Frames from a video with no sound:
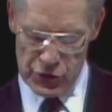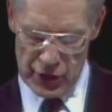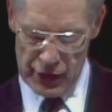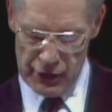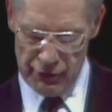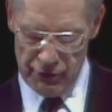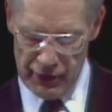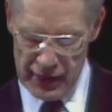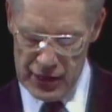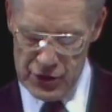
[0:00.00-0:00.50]

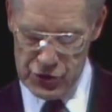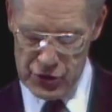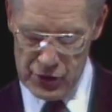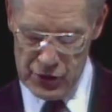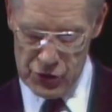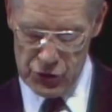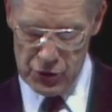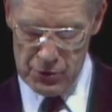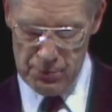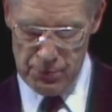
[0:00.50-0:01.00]
and
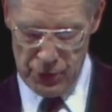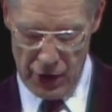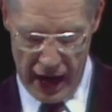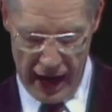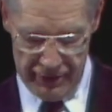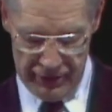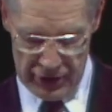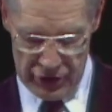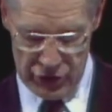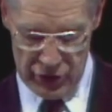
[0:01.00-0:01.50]
visions and
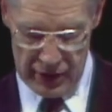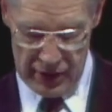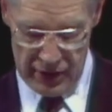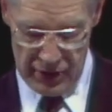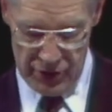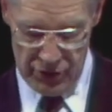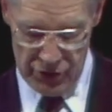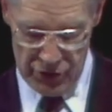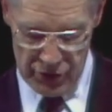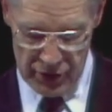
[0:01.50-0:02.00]

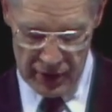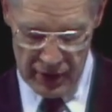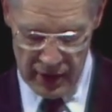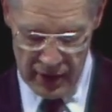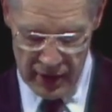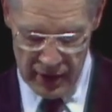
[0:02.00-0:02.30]
prophecies.